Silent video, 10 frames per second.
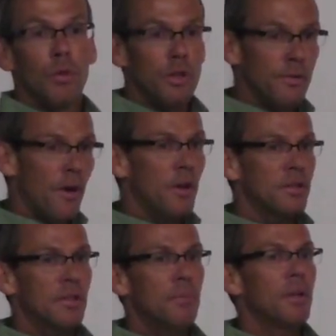When you fall
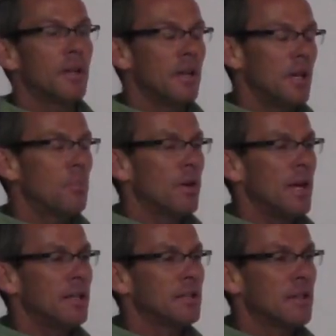asleep in an
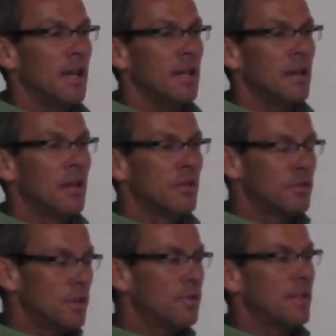inebriated state,
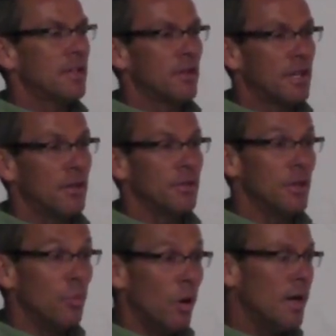there's two things that are killing
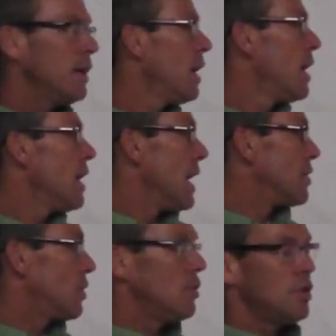you. One,
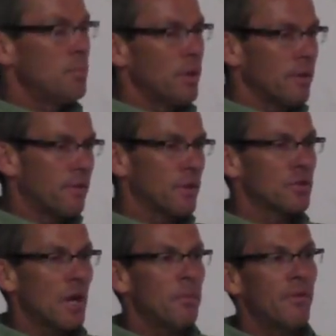as soon as you put the
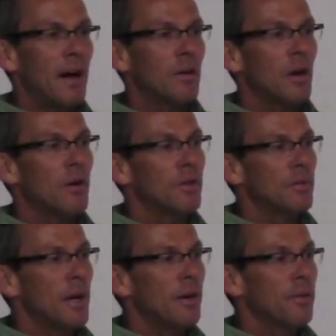first drop of alcohol in
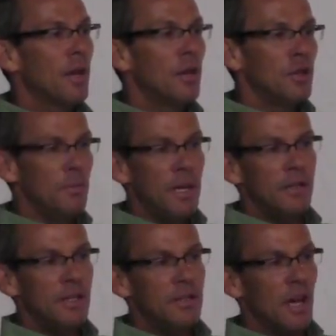your mouth, you
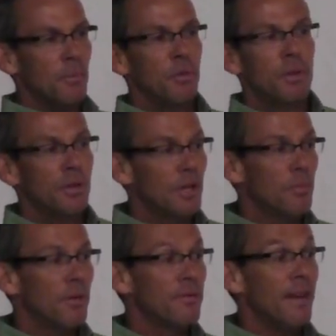immediately stop your ability
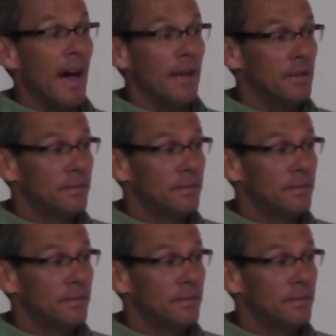to burn fat.